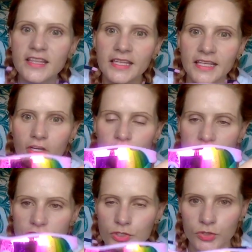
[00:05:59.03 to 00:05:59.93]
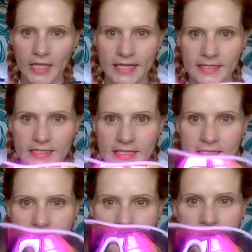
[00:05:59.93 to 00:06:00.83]
are the original
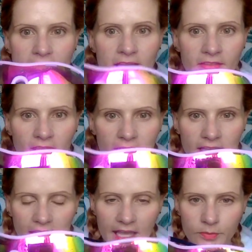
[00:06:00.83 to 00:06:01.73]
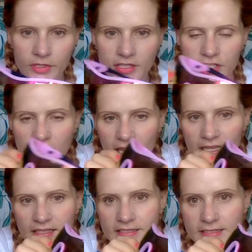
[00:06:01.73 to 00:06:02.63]
lenses that came with the
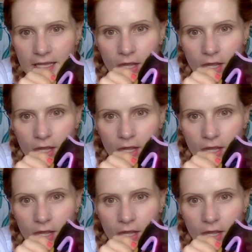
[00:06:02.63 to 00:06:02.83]
shades.